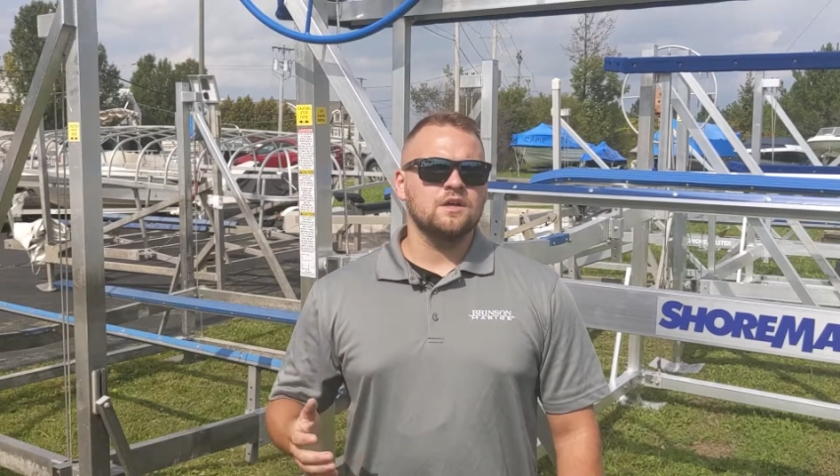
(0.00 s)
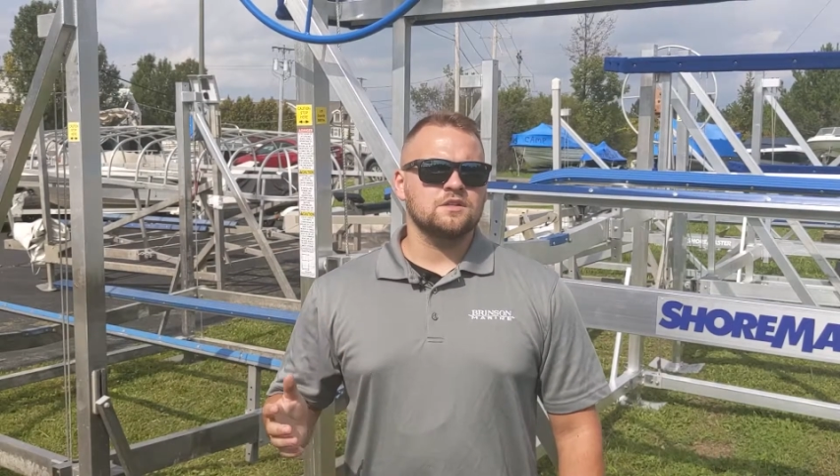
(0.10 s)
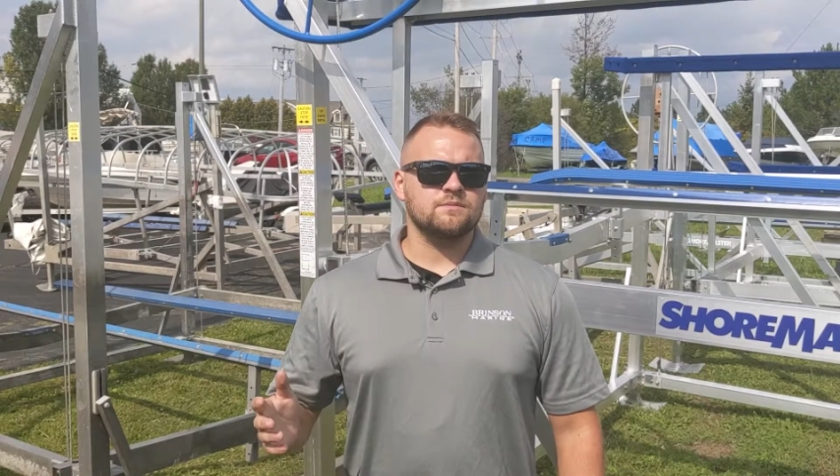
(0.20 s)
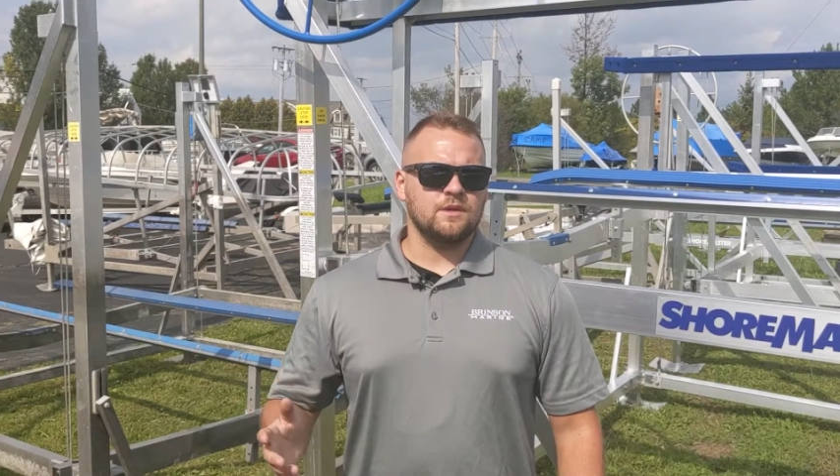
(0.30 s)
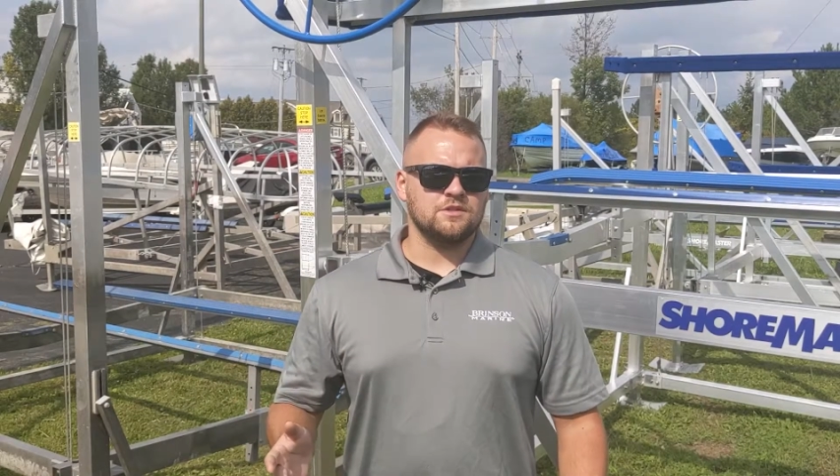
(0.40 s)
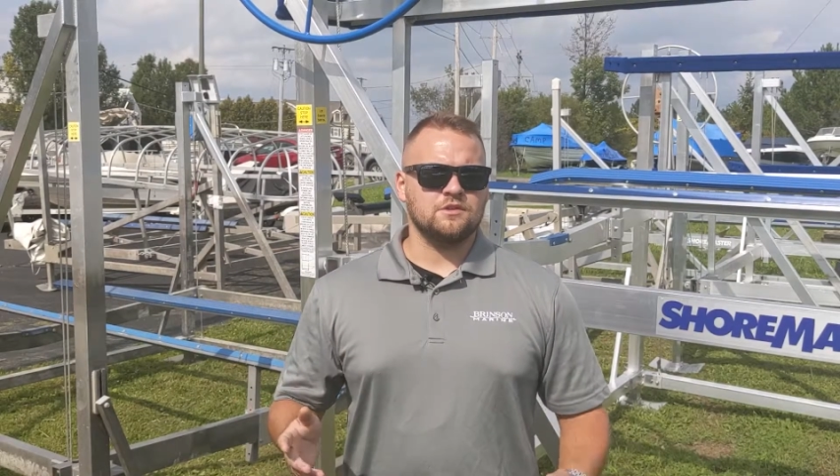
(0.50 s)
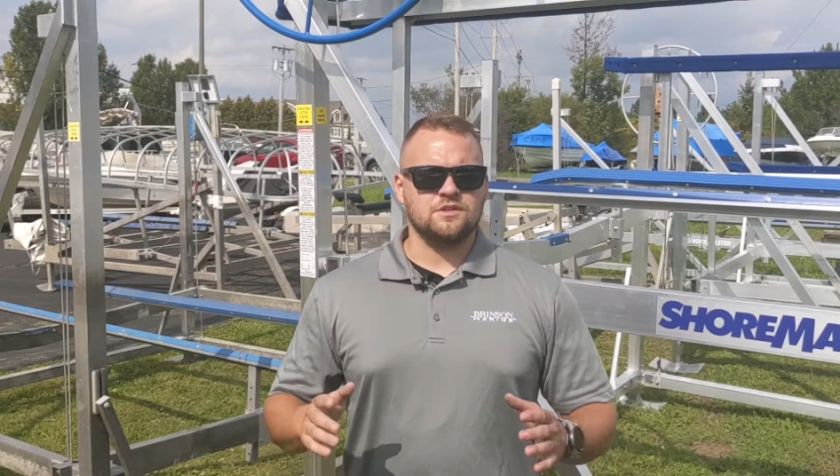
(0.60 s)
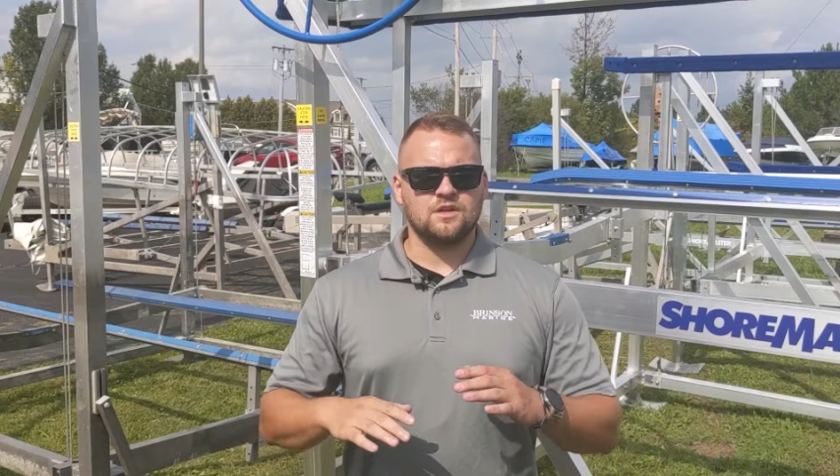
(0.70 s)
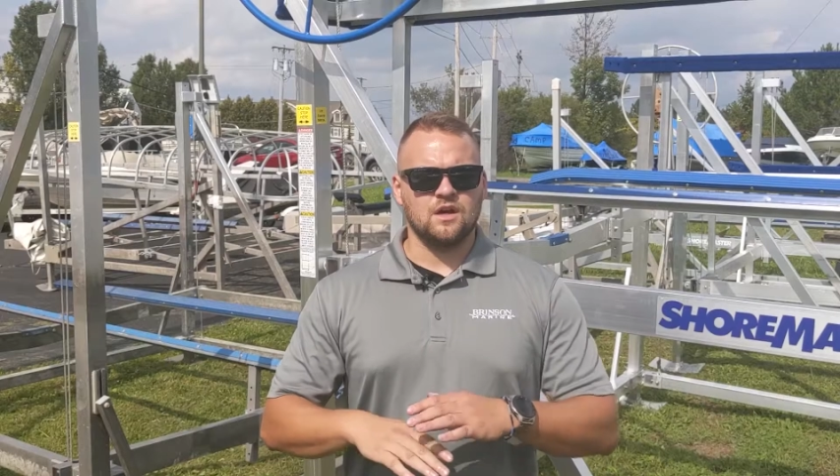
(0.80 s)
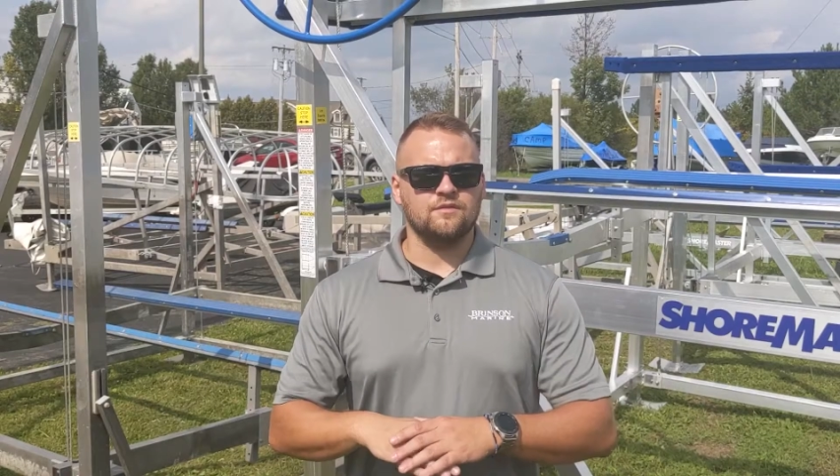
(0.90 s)
Just make sure it's
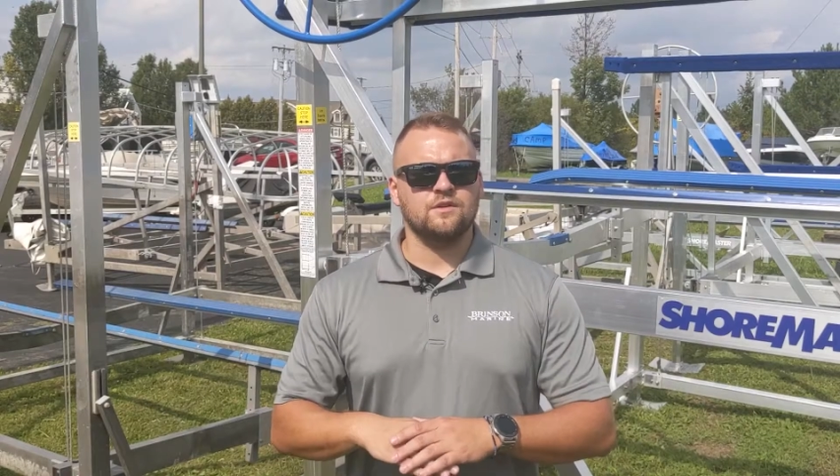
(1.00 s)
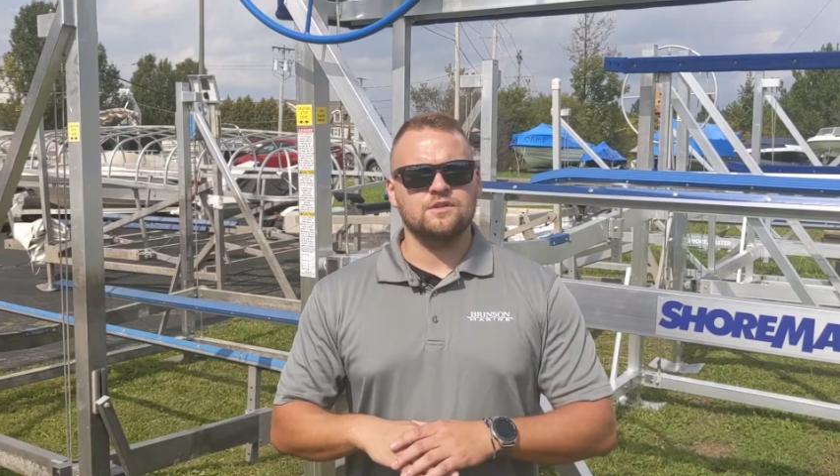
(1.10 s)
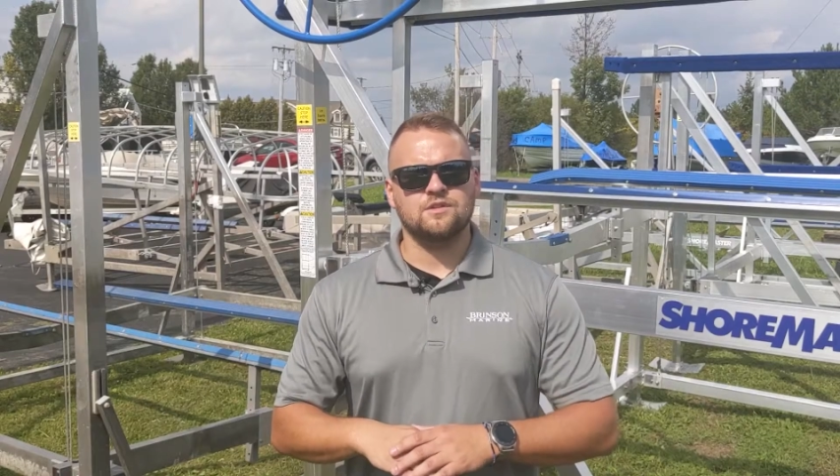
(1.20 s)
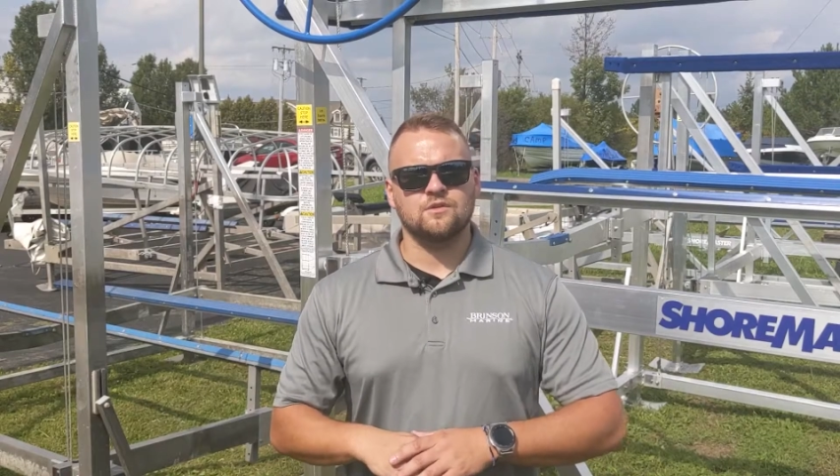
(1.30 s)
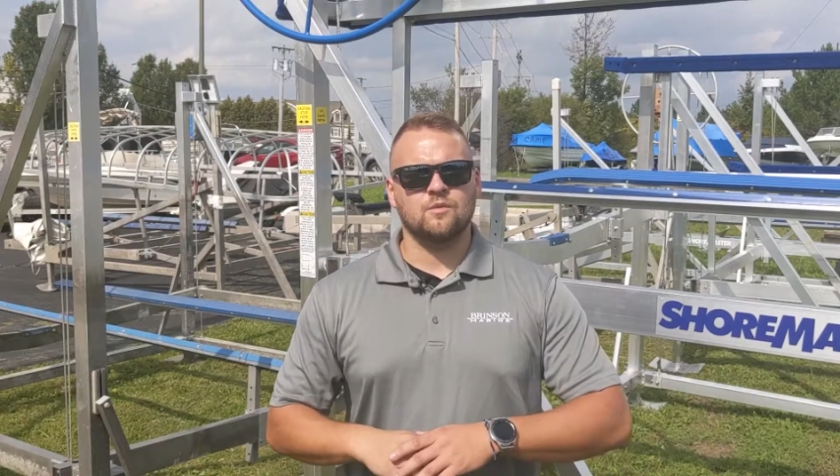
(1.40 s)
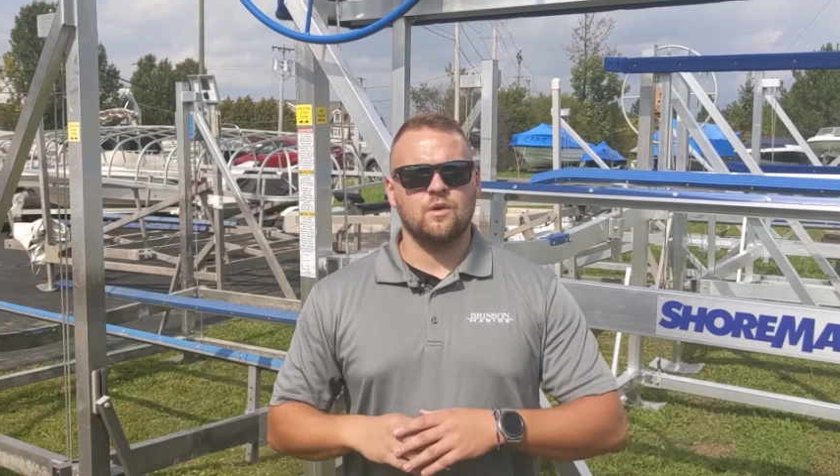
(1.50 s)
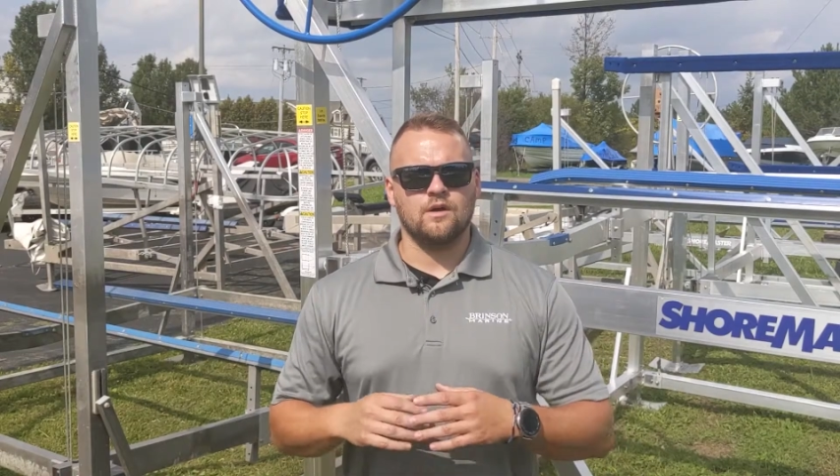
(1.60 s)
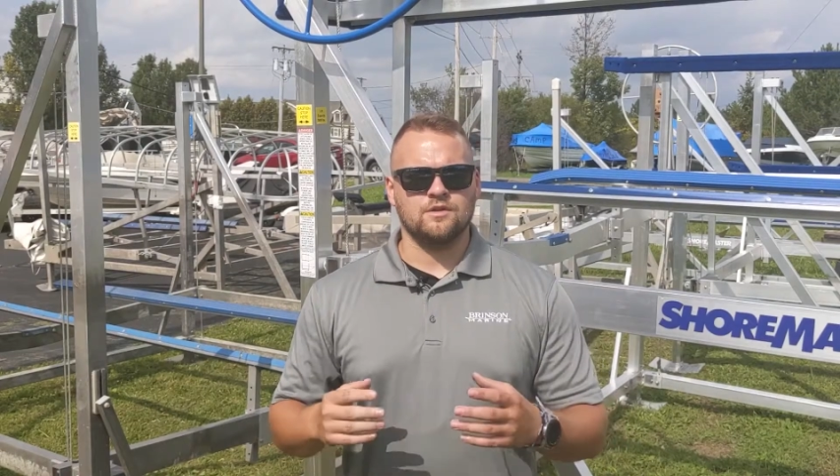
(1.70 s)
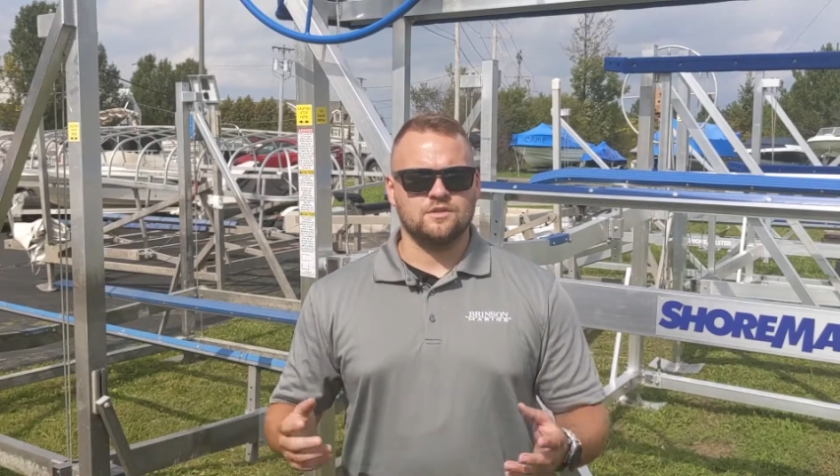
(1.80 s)
covered so the wires